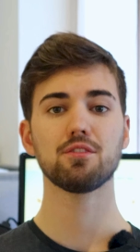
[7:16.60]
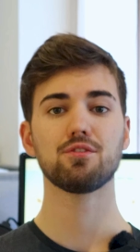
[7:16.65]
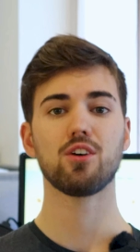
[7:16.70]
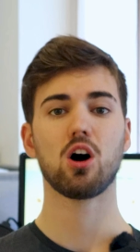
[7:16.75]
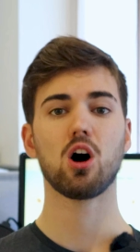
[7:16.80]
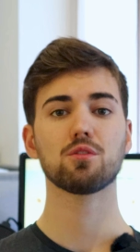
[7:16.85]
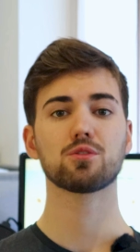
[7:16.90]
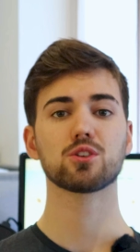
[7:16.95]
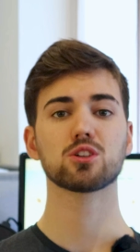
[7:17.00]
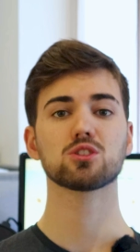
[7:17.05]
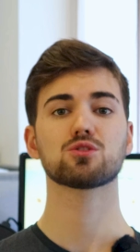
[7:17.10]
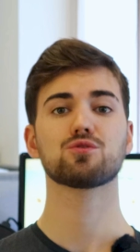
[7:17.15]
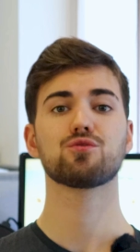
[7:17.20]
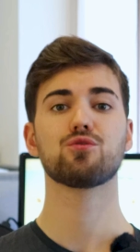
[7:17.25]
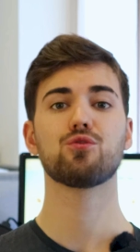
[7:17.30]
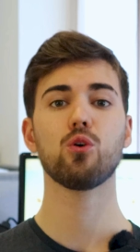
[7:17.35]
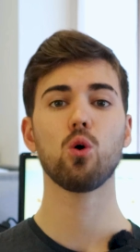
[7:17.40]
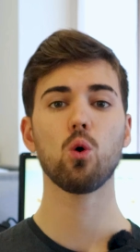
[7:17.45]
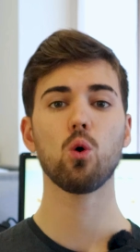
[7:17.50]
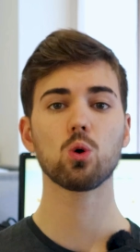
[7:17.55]
offers
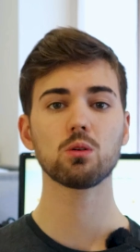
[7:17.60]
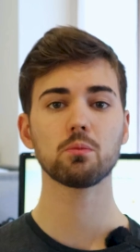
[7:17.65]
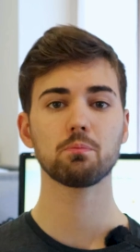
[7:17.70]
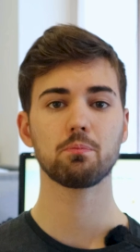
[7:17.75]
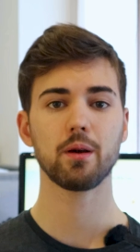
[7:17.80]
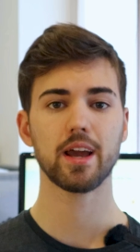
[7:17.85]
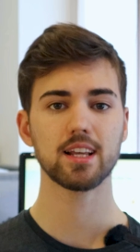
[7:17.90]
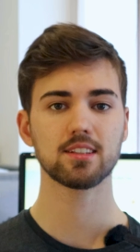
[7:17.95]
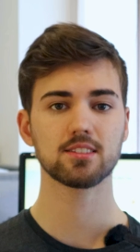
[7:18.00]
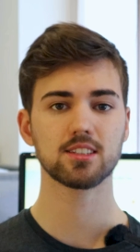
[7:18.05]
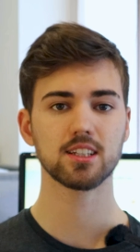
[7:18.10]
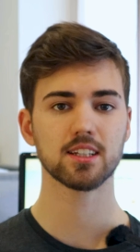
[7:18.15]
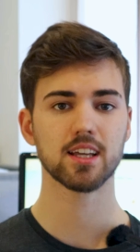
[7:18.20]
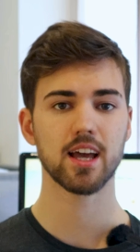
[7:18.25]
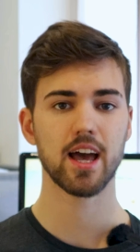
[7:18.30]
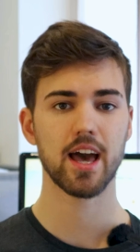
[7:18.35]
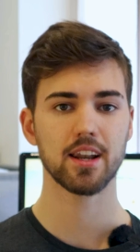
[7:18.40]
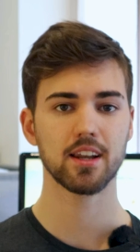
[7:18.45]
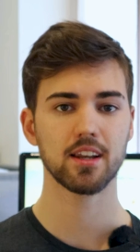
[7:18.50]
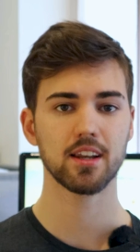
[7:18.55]
4 basic
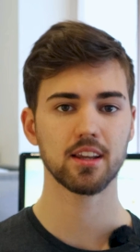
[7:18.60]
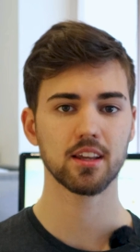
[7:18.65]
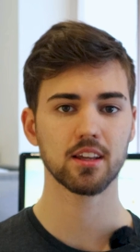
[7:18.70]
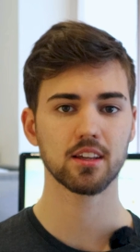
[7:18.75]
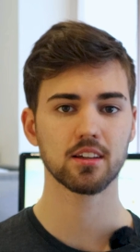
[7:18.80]
editing